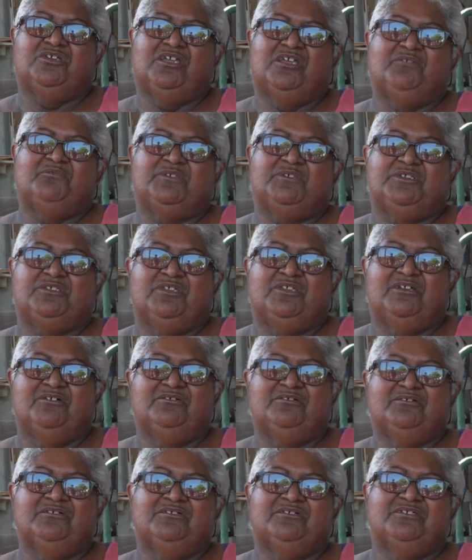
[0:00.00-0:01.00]
Delvin, you know,
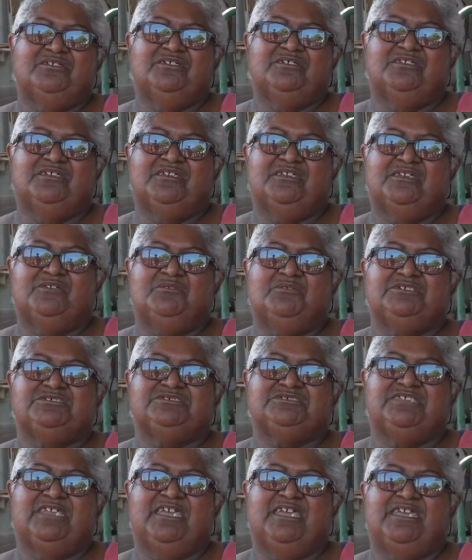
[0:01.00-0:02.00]
he
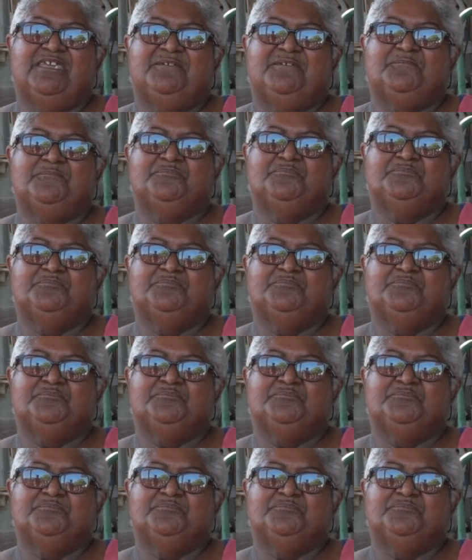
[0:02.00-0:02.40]
was the